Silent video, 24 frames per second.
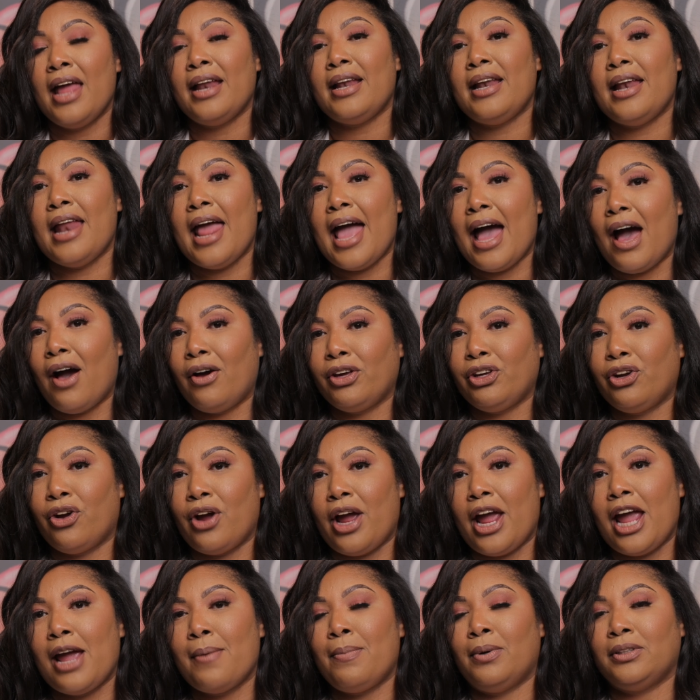Now you're
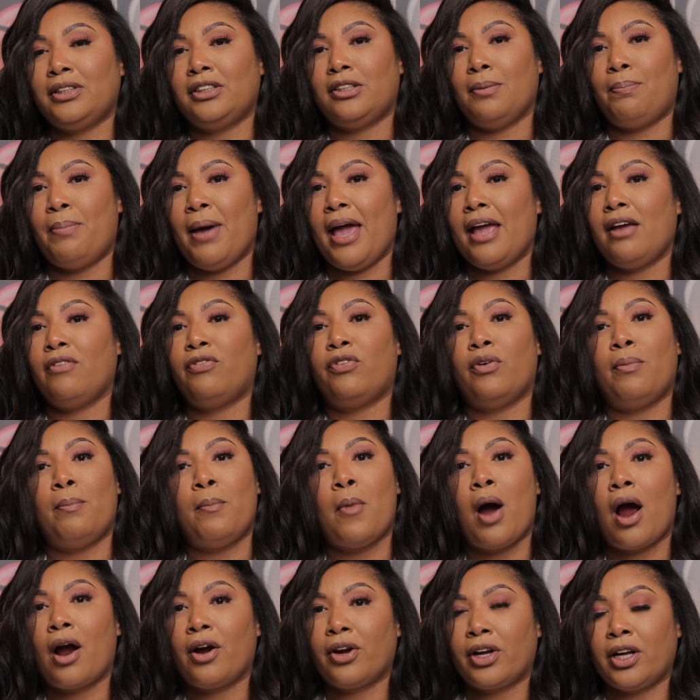able to pay for
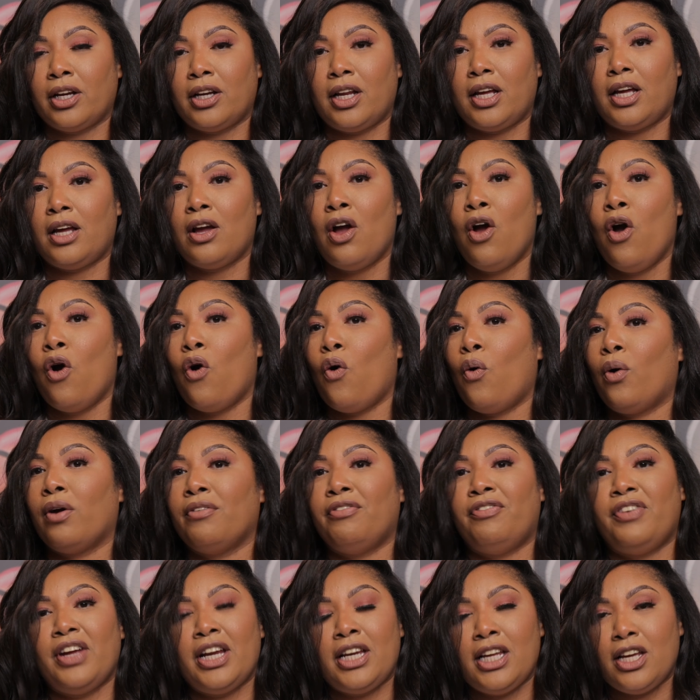marketing or
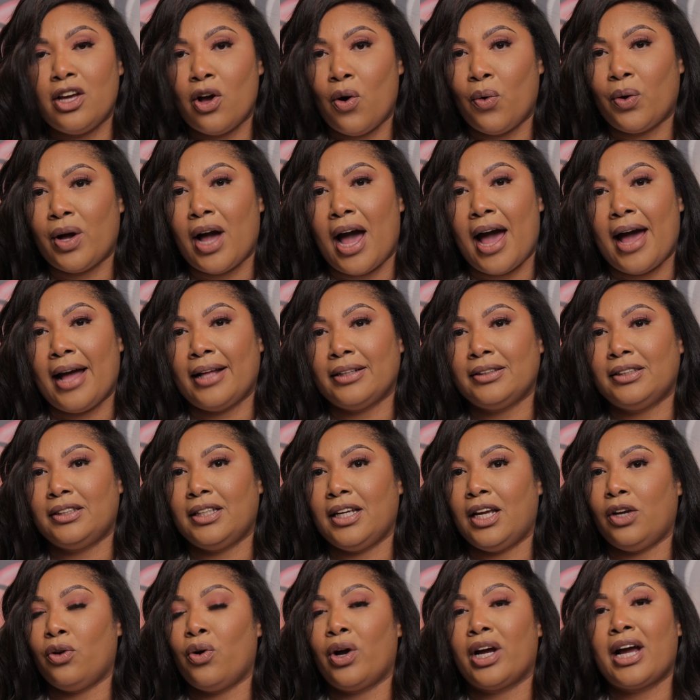video
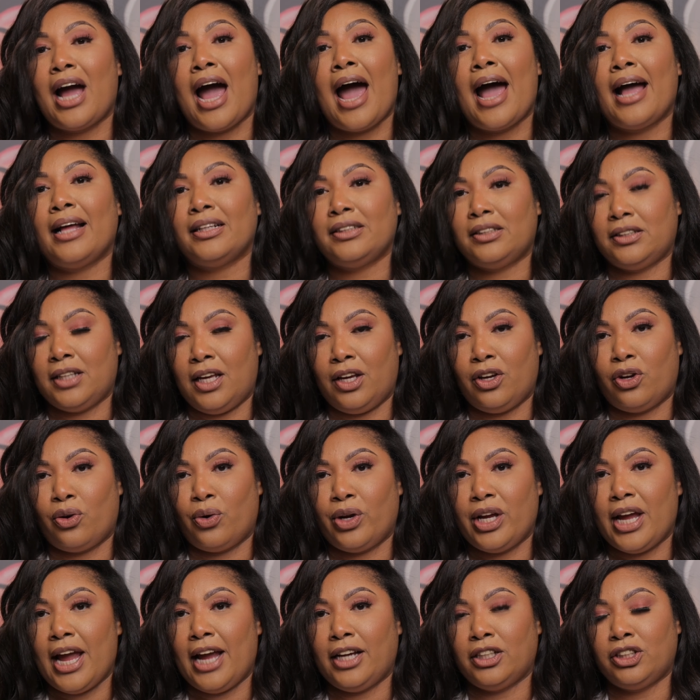content or content
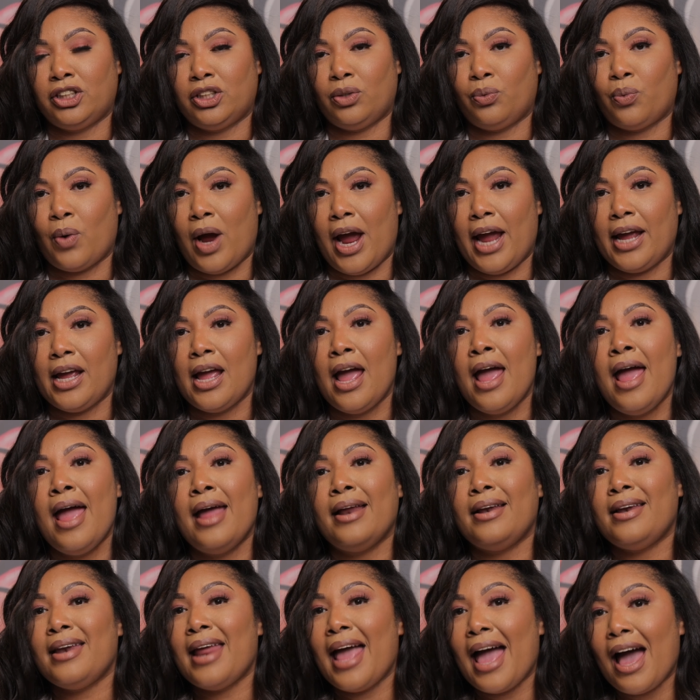creation, right?
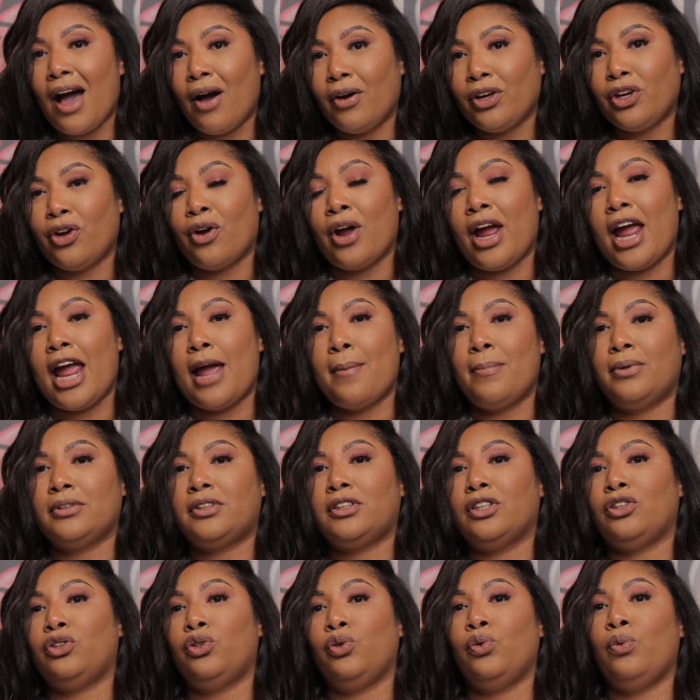Now you're able
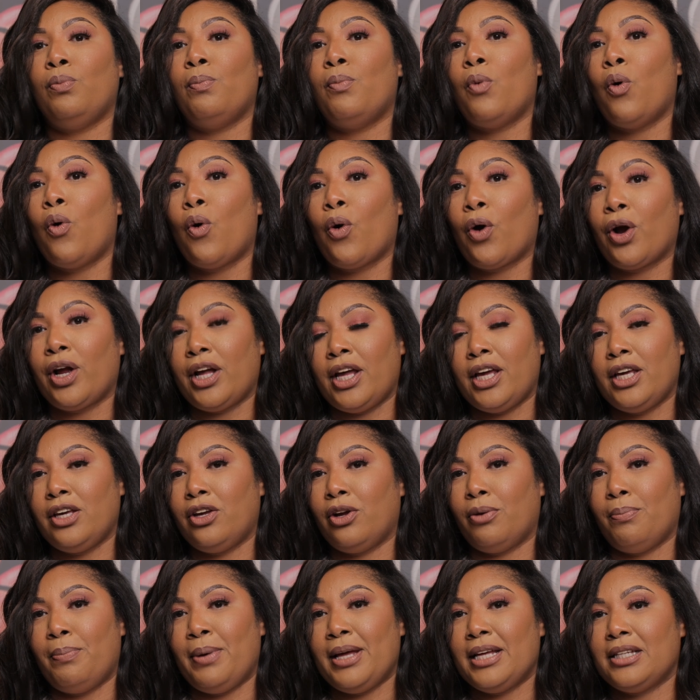to do more in
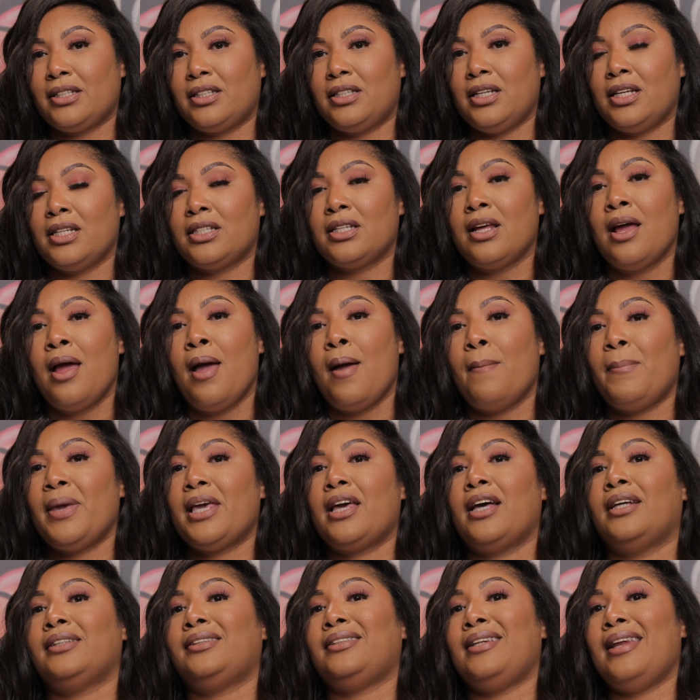your business
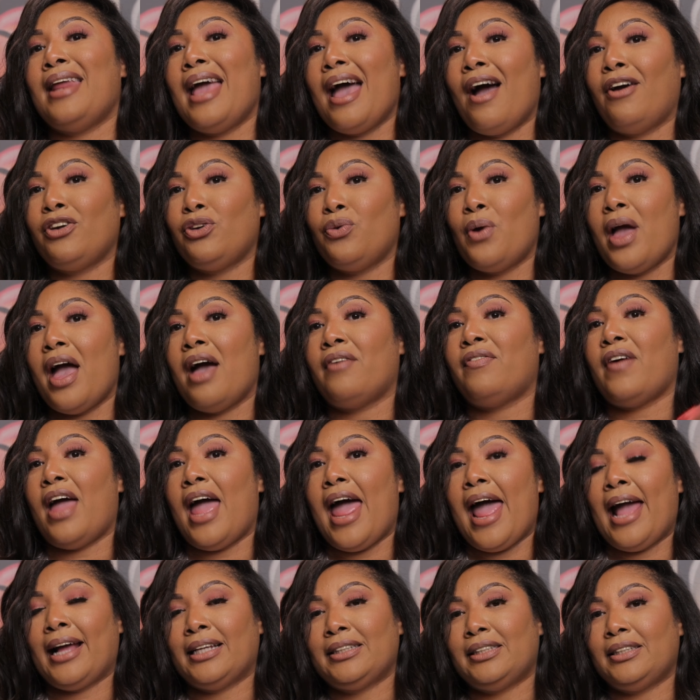because now you have
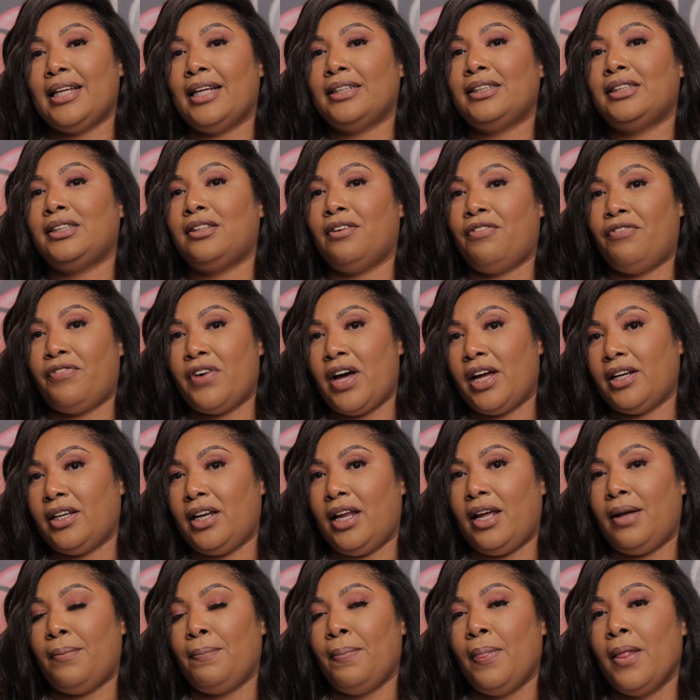access to
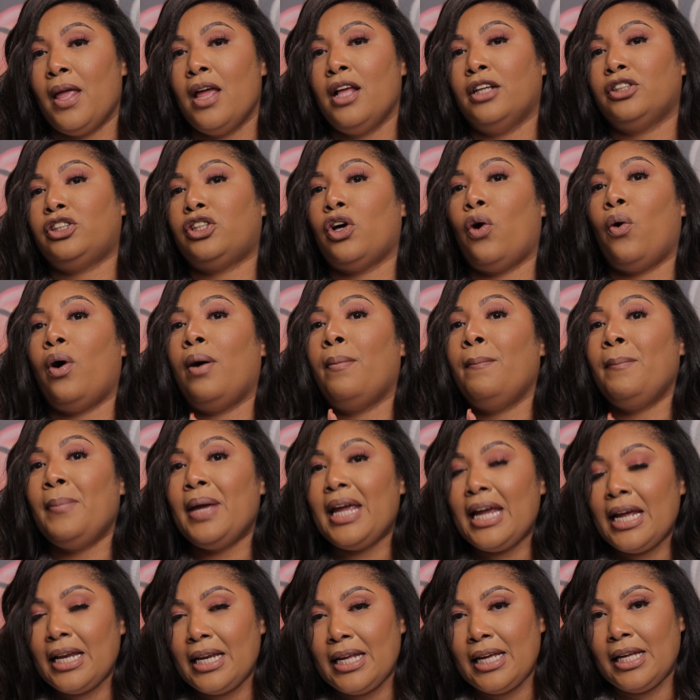funding. So
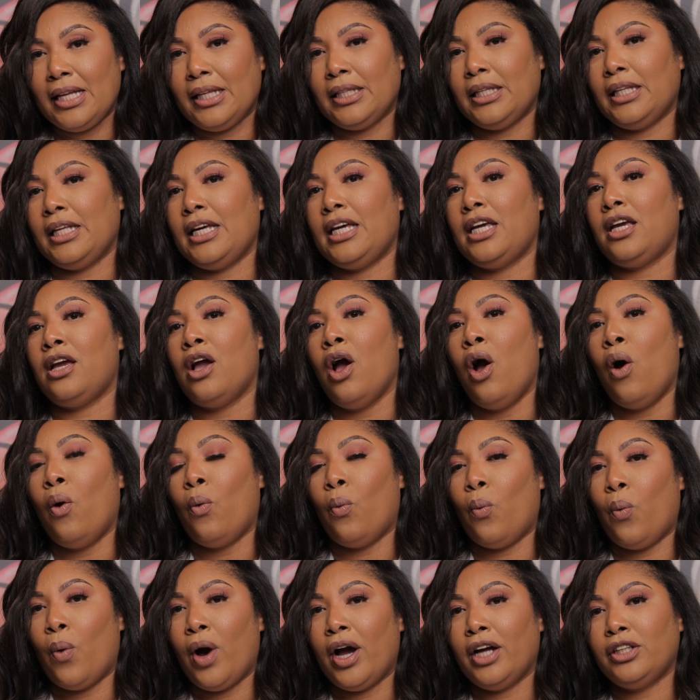immediately,
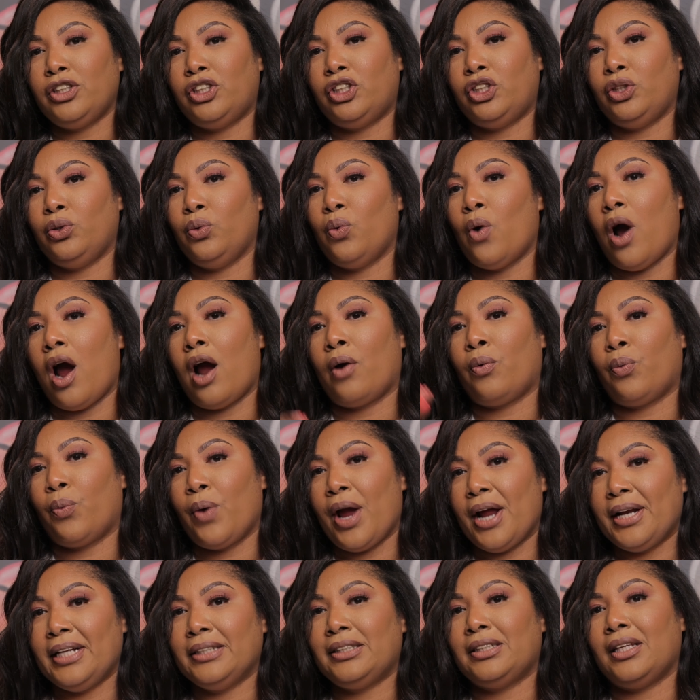once you are
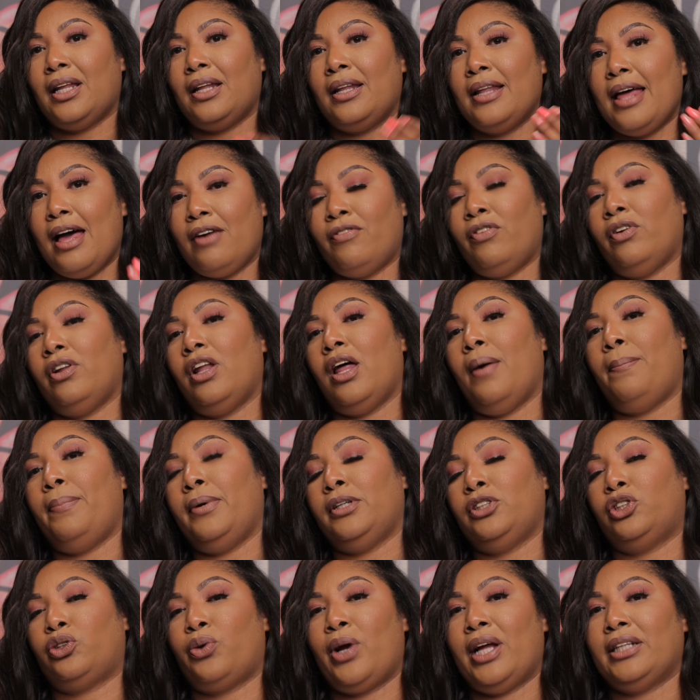ready to level up
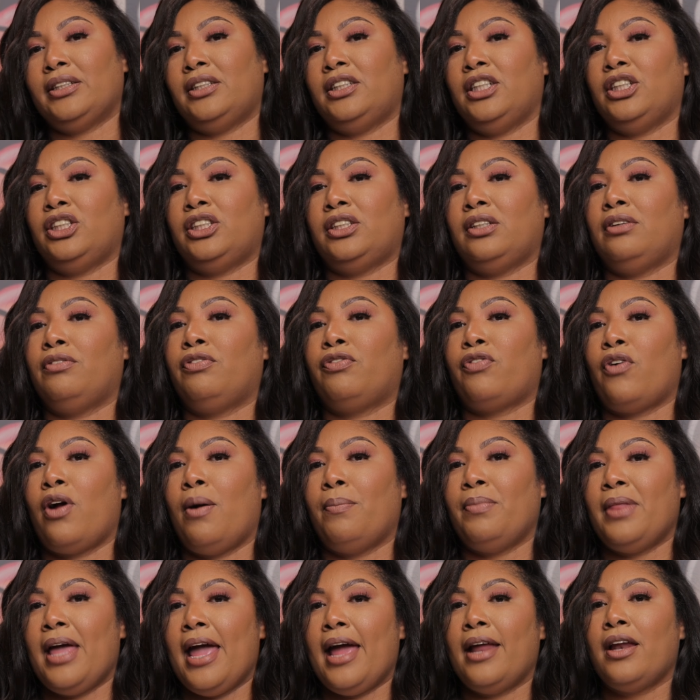and transition
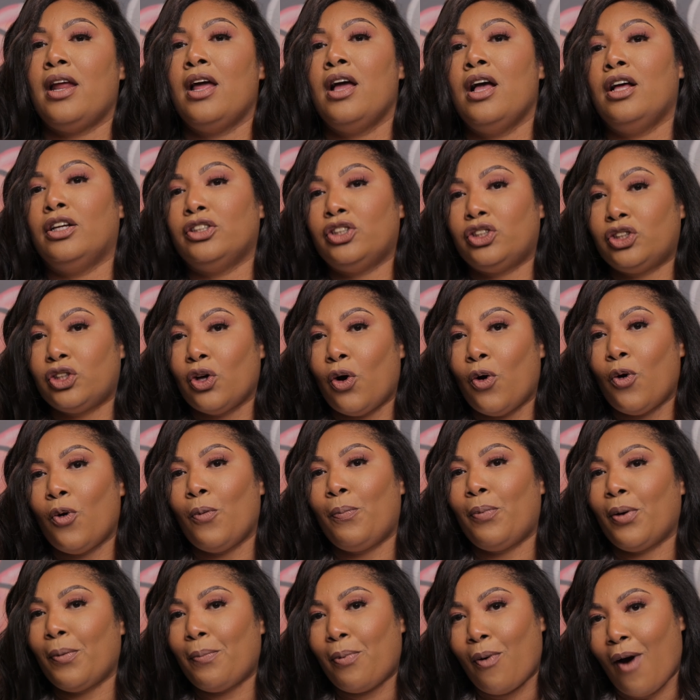from that
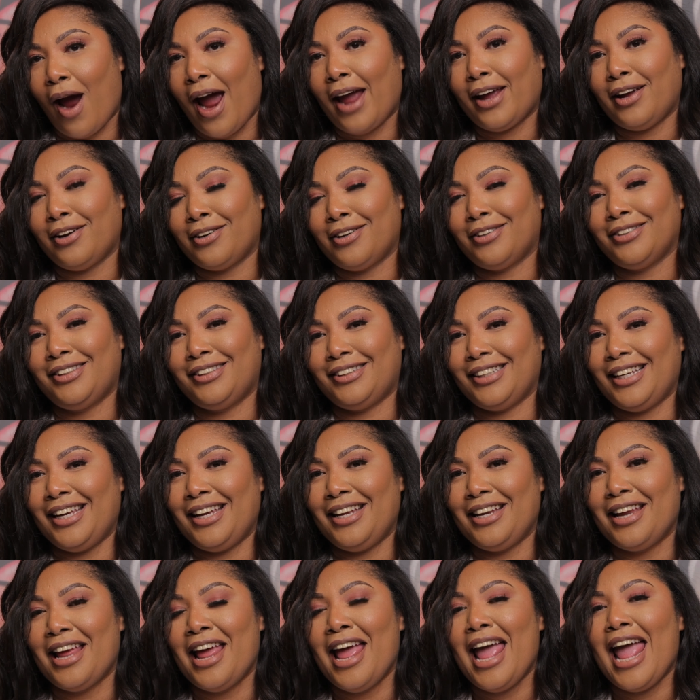sole proprietor
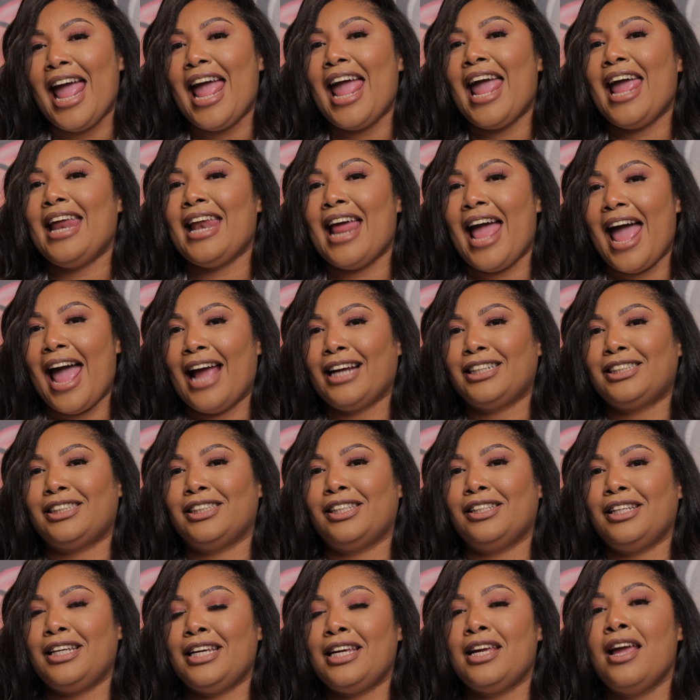seat and
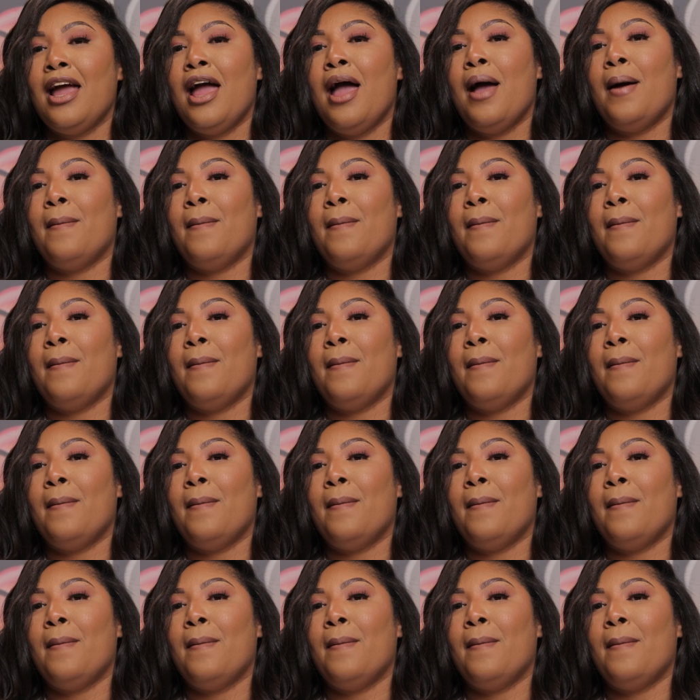actually